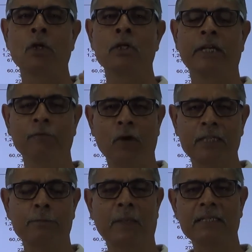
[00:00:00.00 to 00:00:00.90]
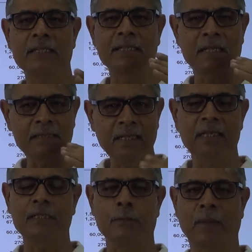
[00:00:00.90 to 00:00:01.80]
Invoice price is a
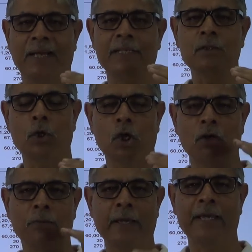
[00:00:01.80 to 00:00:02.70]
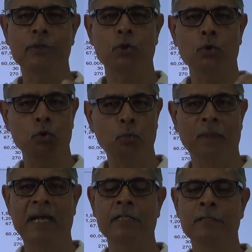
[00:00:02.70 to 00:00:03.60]
sales price of HO2
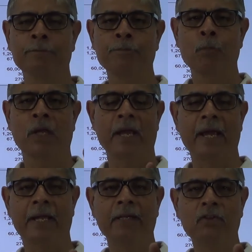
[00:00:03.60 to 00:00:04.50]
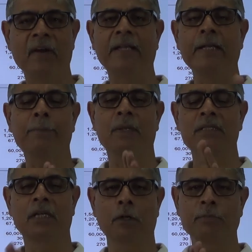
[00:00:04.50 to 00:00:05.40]
branch and
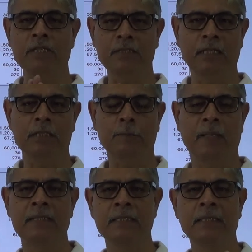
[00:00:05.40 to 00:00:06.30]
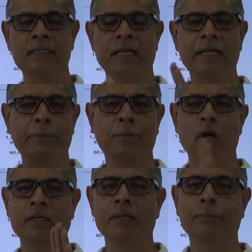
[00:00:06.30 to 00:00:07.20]
20% of the sales price is an
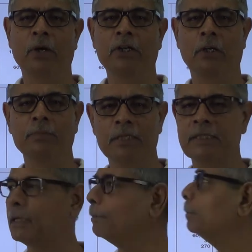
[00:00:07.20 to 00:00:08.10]
important point of this sum.